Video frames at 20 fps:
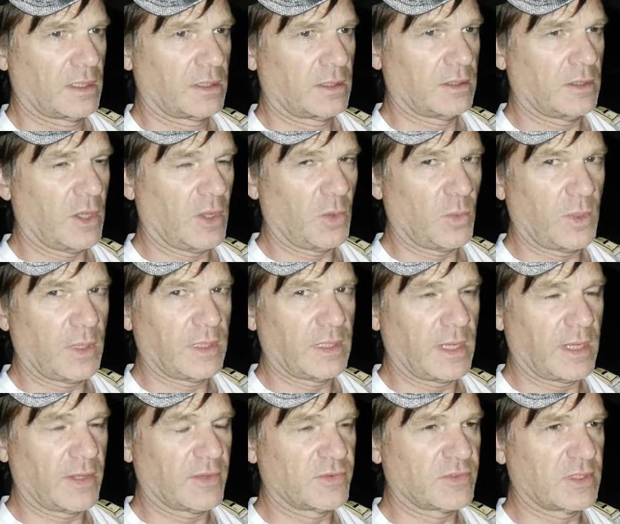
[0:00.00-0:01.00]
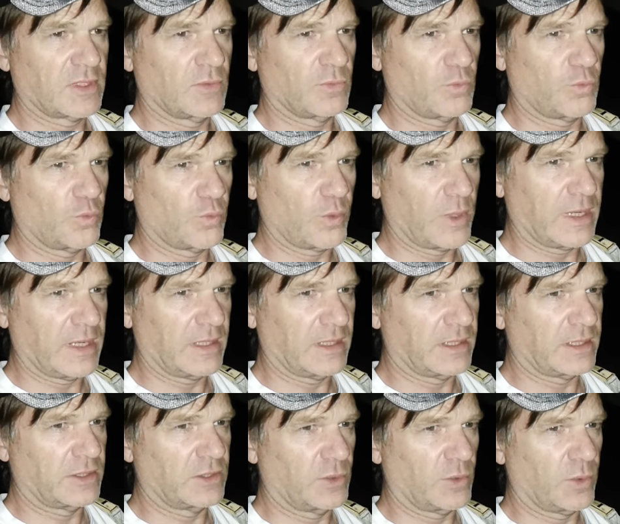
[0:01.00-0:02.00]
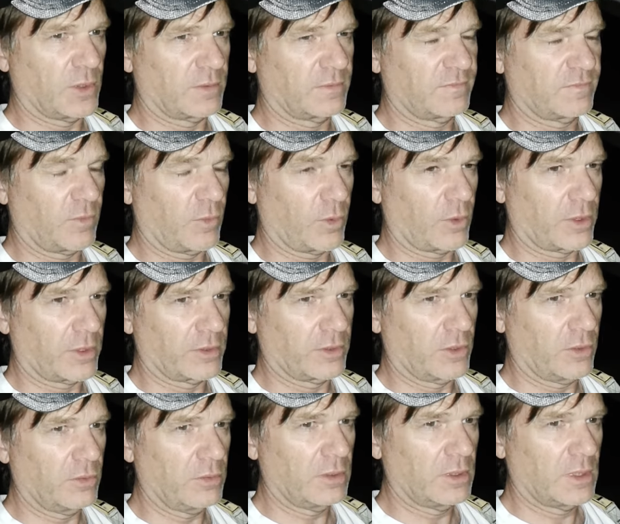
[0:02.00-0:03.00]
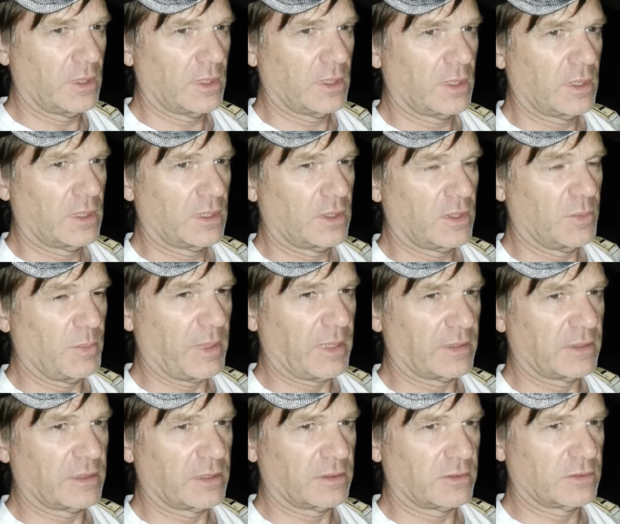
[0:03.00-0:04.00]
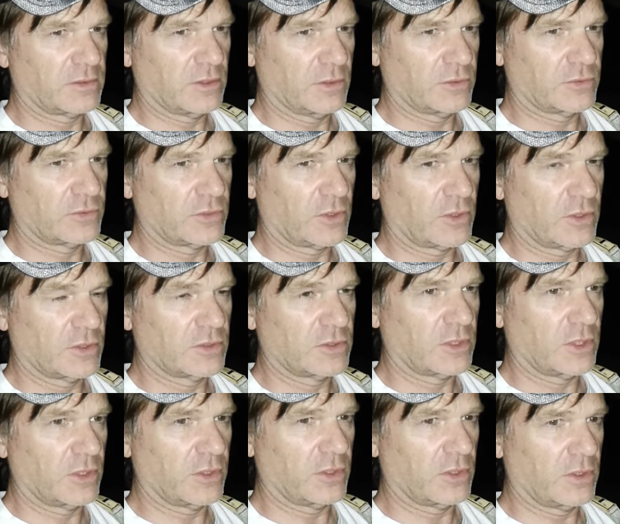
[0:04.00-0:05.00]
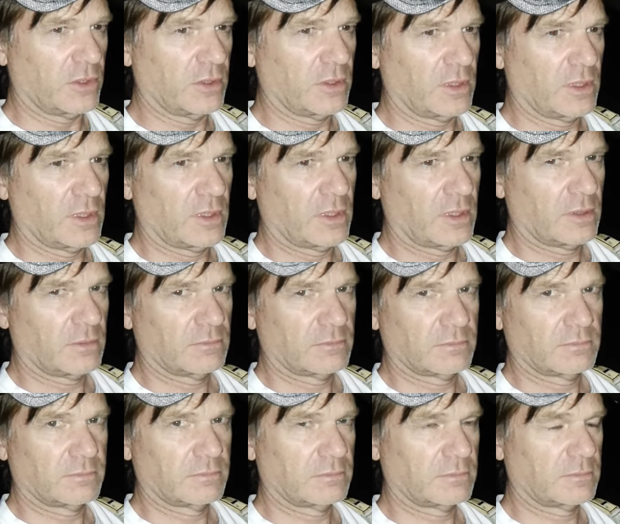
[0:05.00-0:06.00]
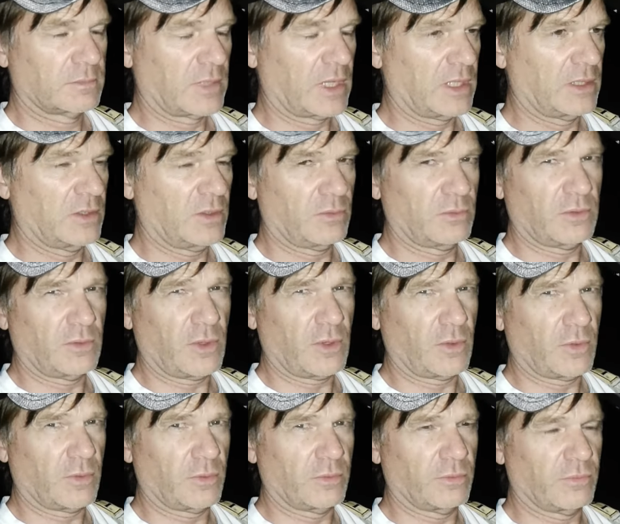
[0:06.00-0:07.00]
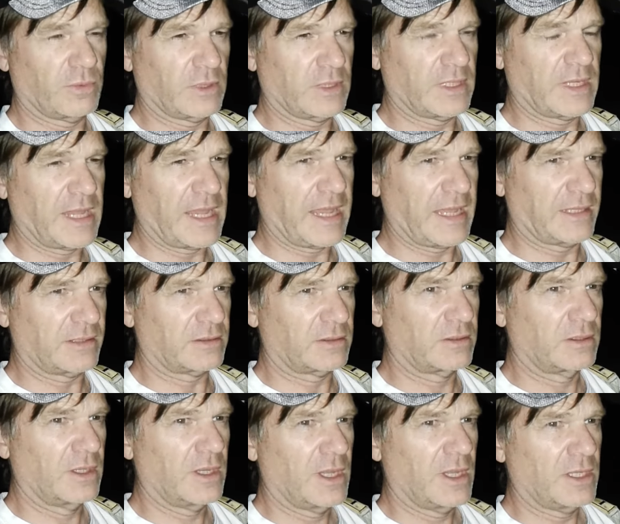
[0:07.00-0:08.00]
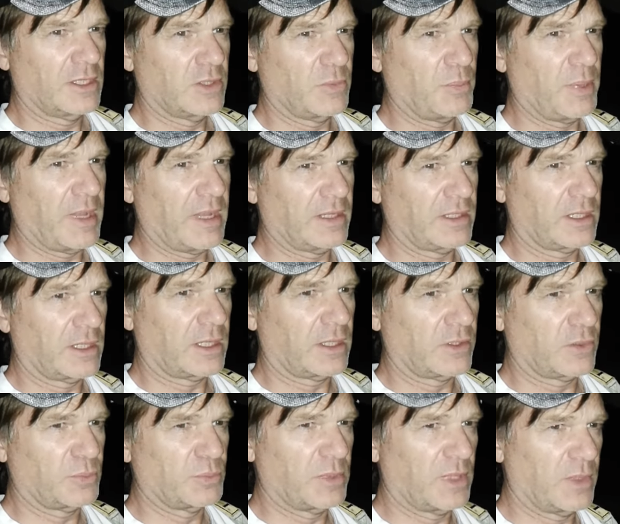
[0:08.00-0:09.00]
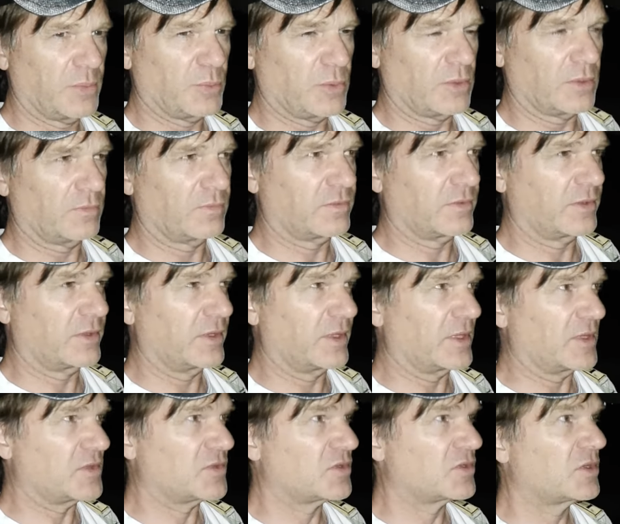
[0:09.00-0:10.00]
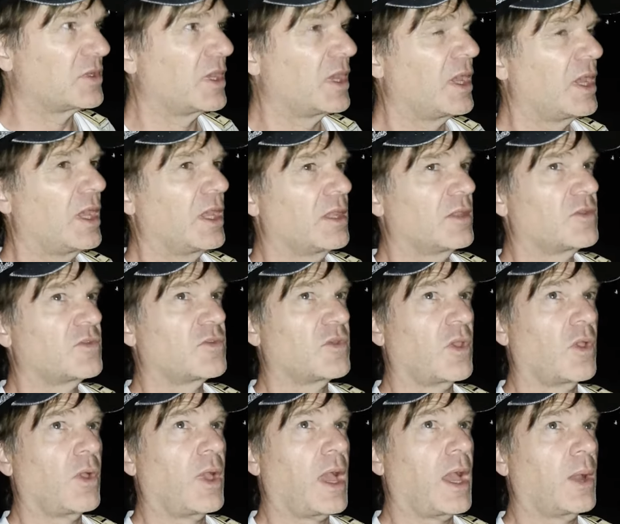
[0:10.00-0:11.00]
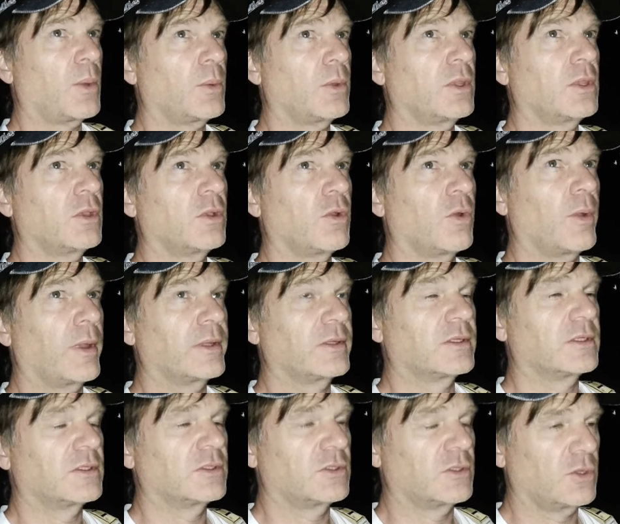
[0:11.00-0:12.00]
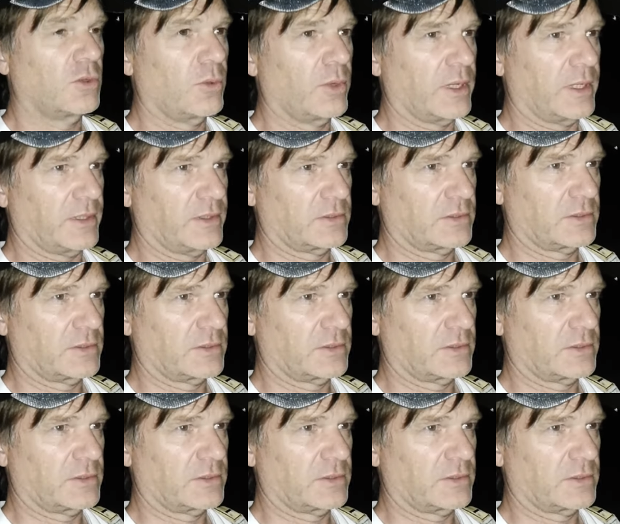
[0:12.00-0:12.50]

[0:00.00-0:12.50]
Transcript: No one else can really do it for you. You might turn to your... I don't know, you really can't depend on other people for this. So how are you going to do it?